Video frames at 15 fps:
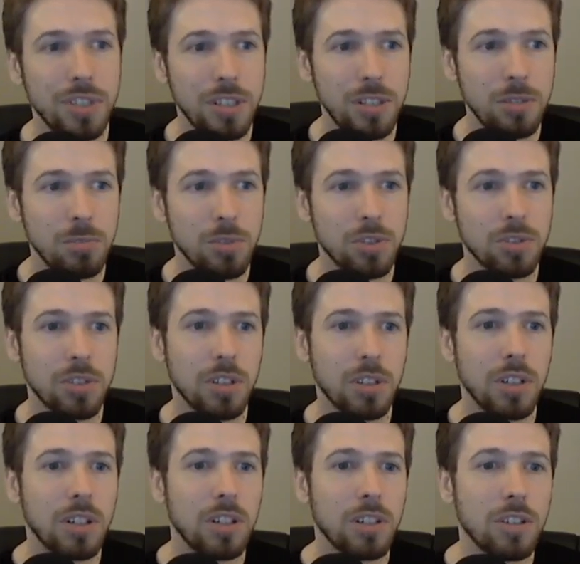teams.
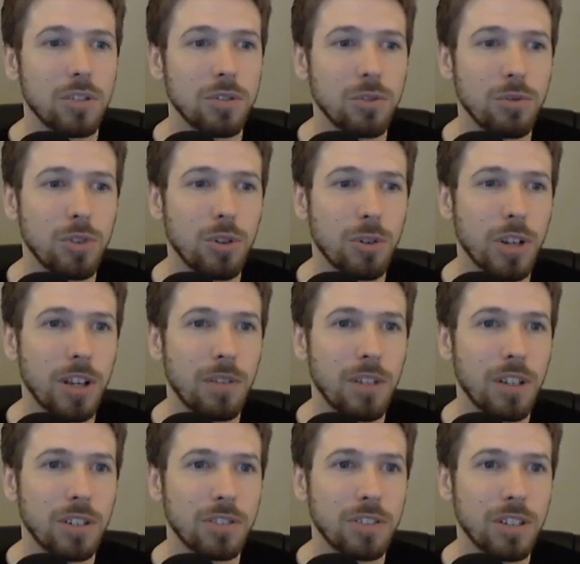So if you don't have
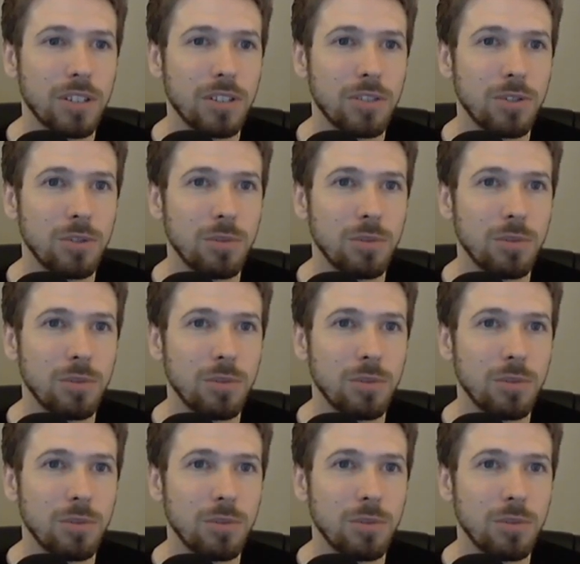that ascended to